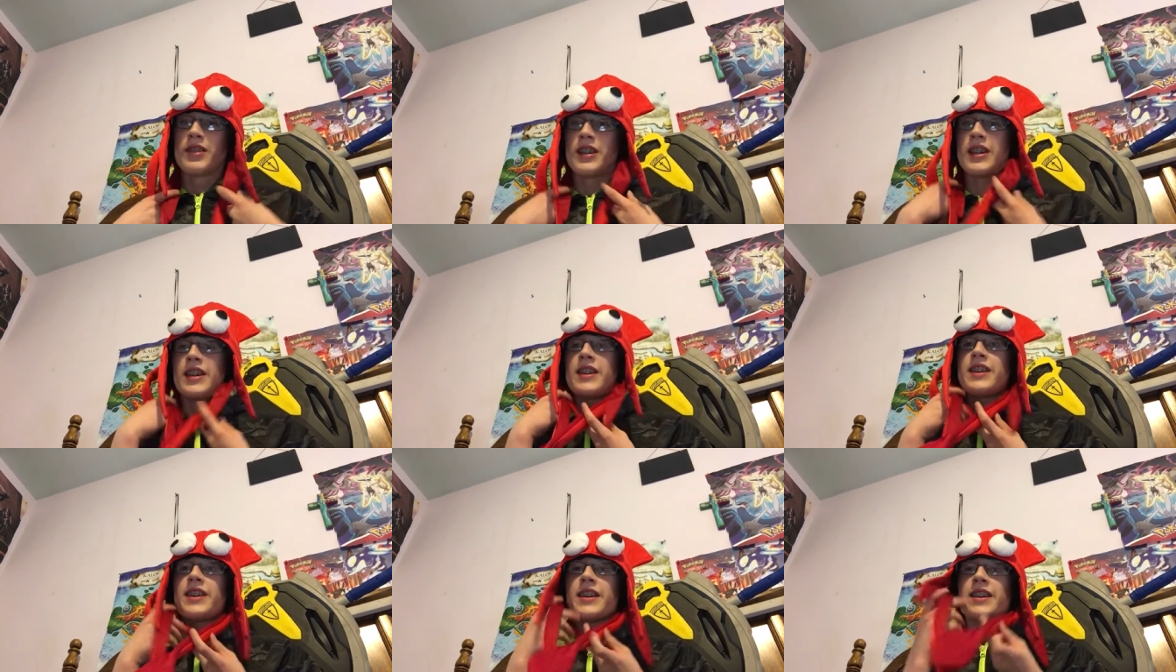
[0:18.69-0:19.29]

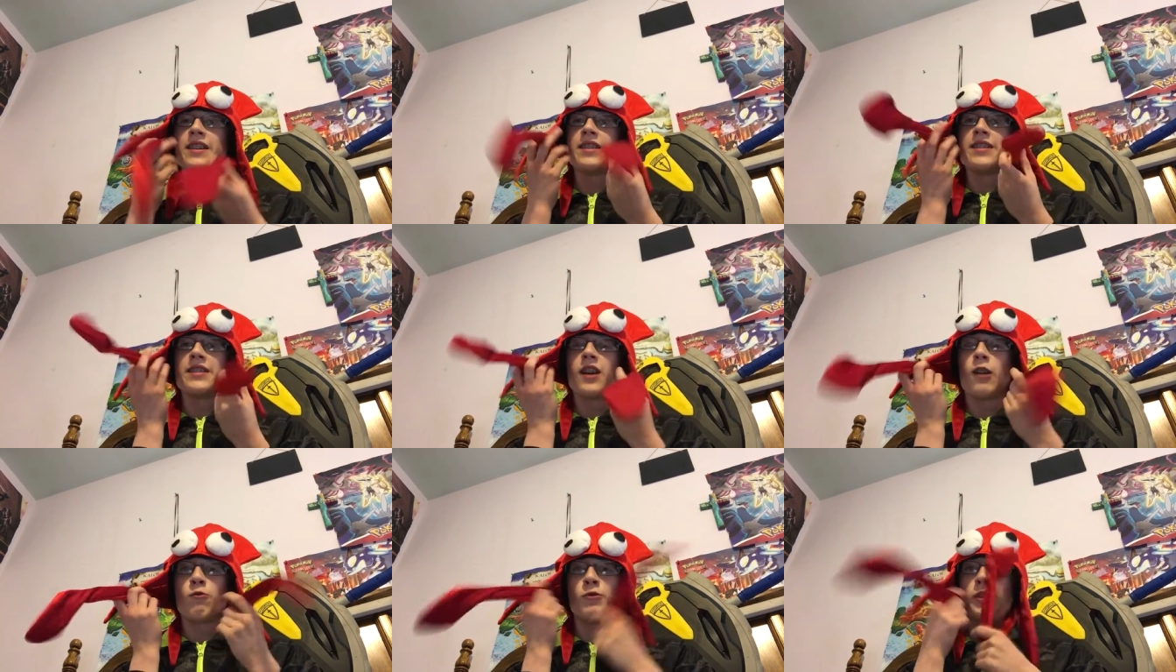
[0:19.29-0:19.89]
He is
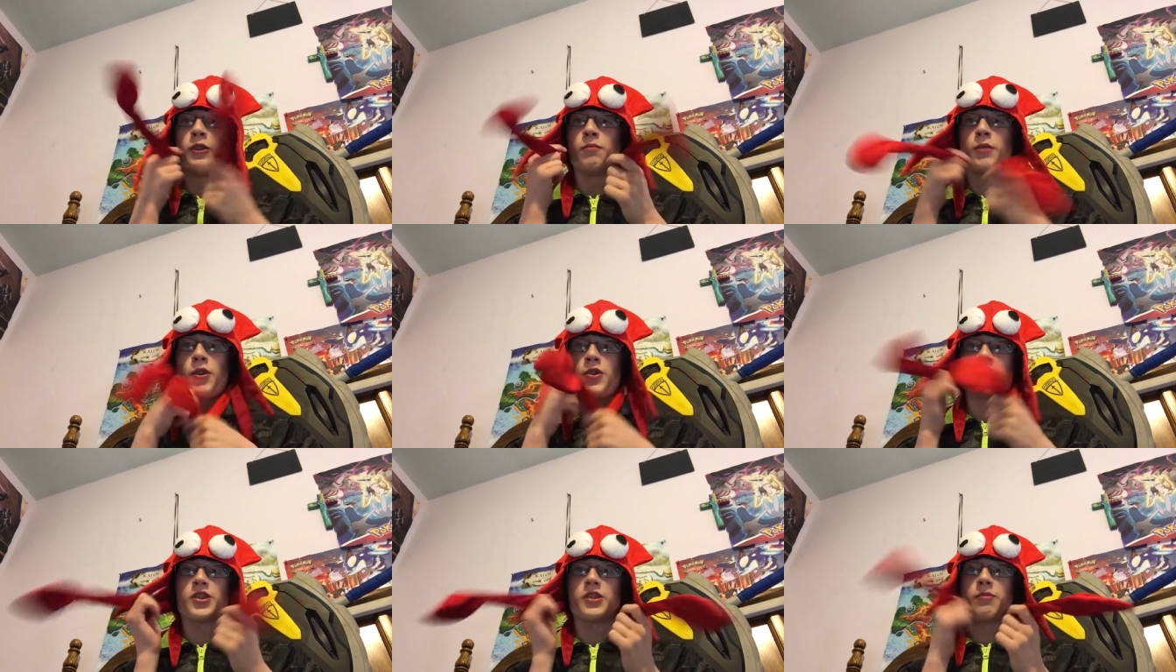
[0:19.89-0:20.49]
a real
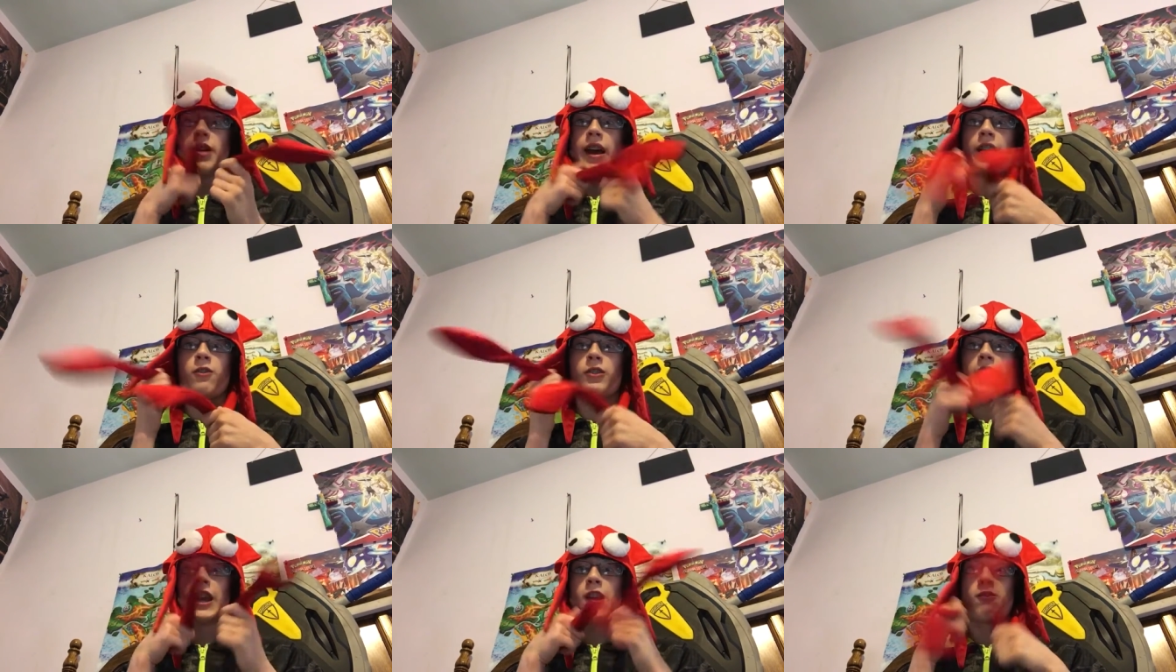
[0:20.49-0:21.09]
person. I
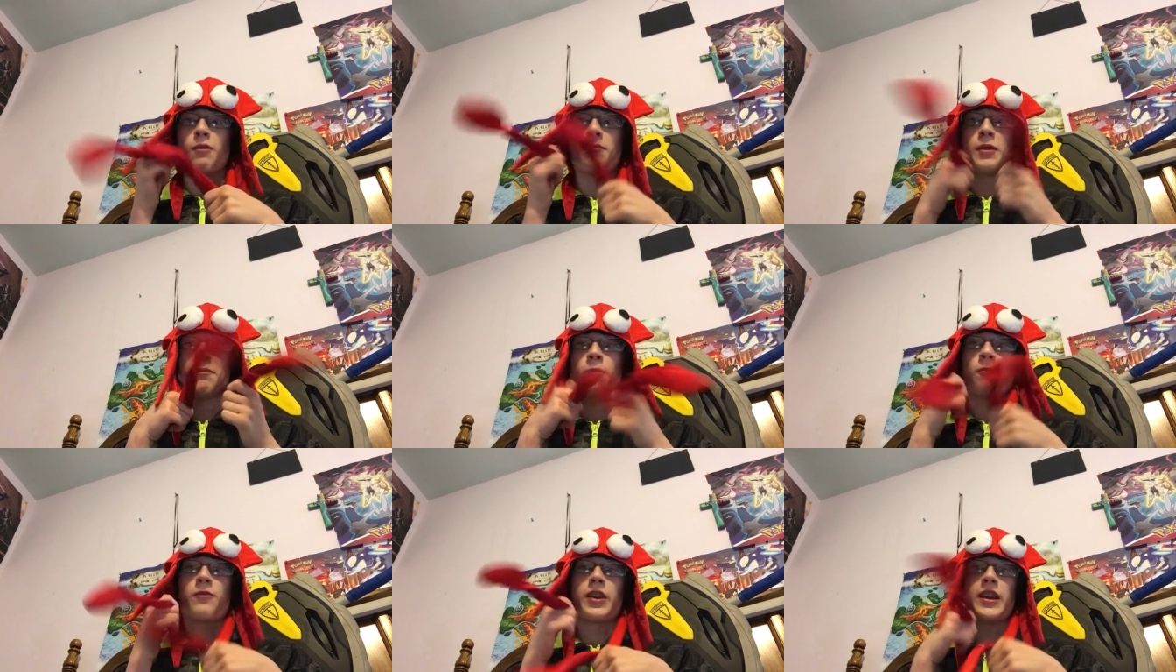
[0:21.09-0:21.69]
don't care what
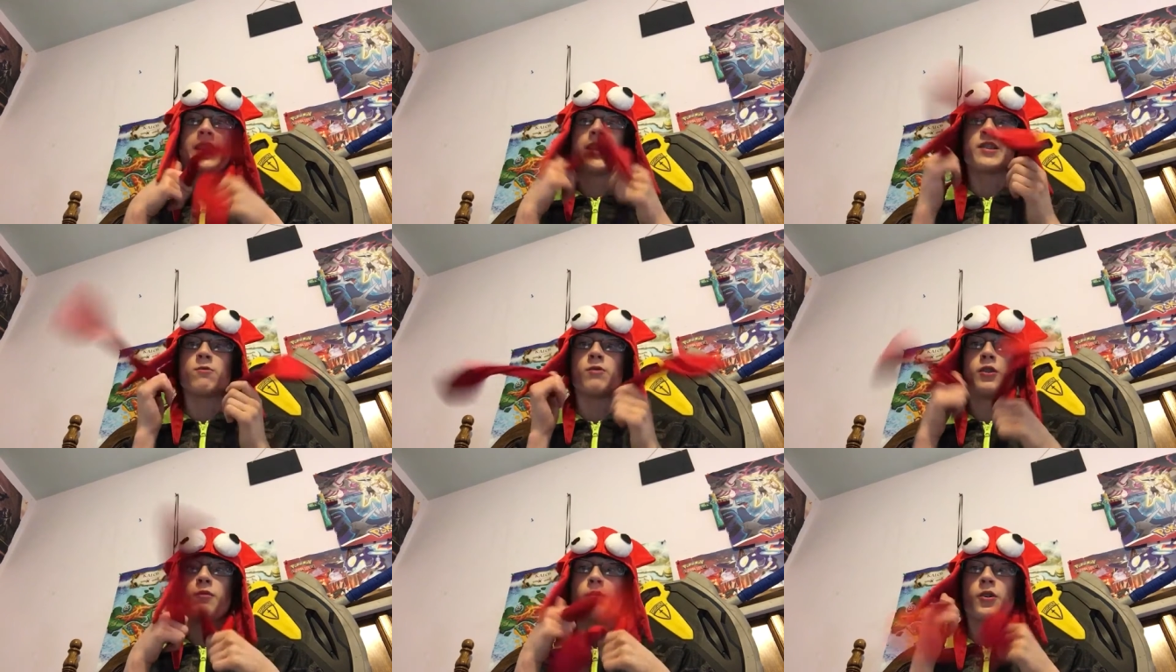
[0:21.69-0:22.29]
people think, he's a
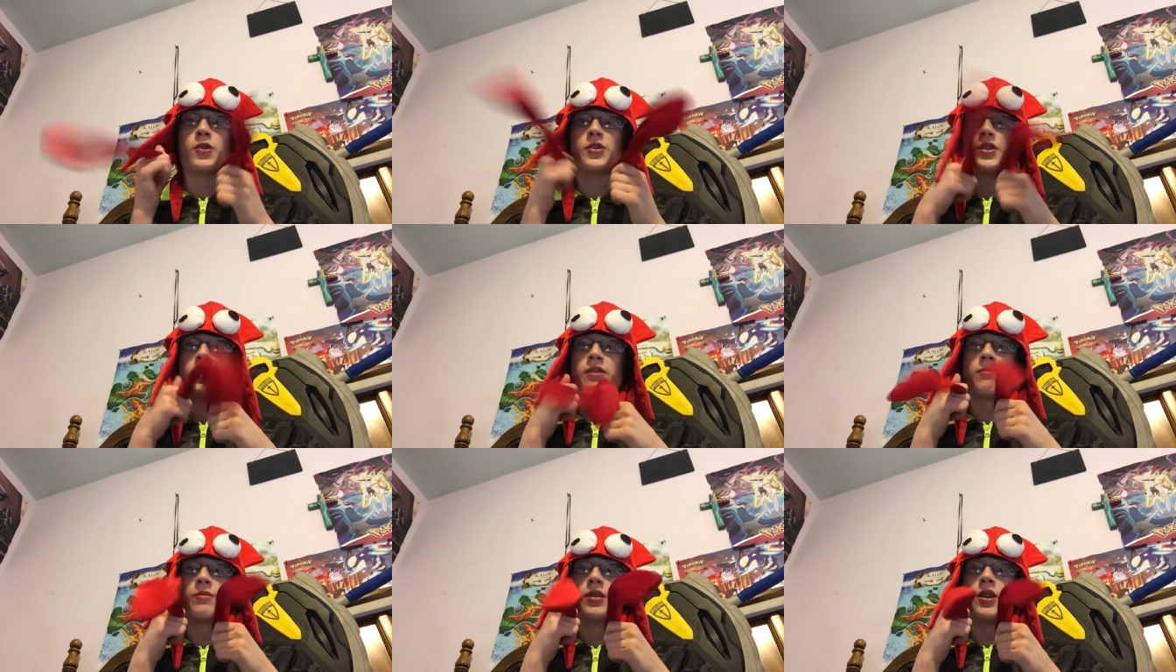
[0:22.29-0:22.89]
real
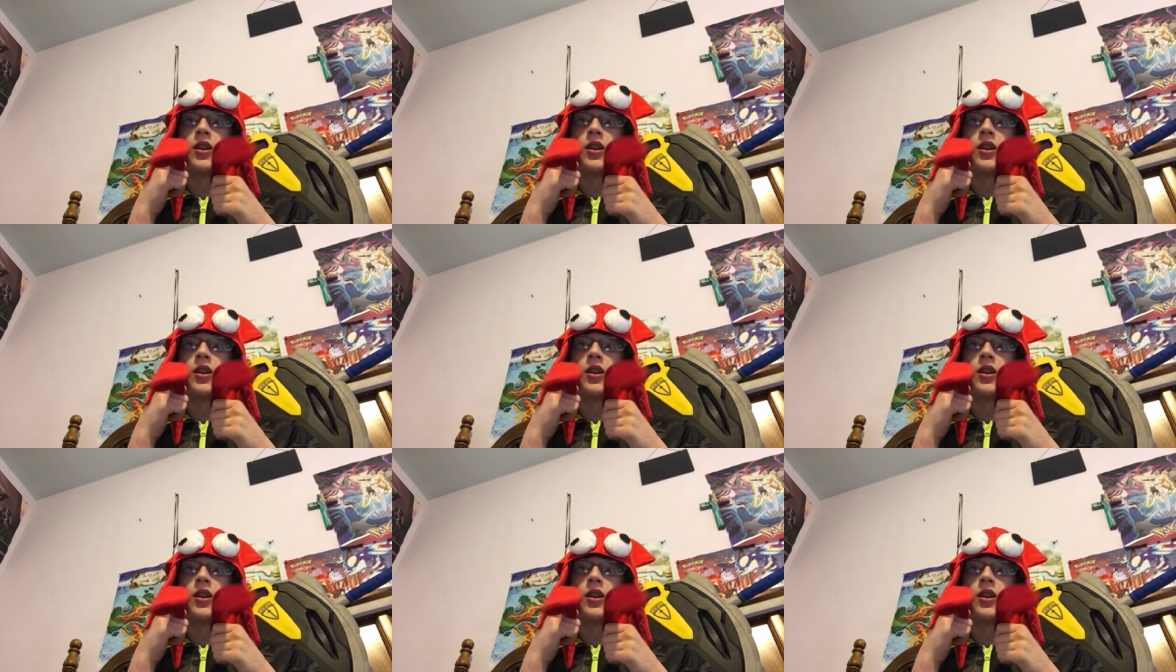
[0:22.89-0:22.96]
person.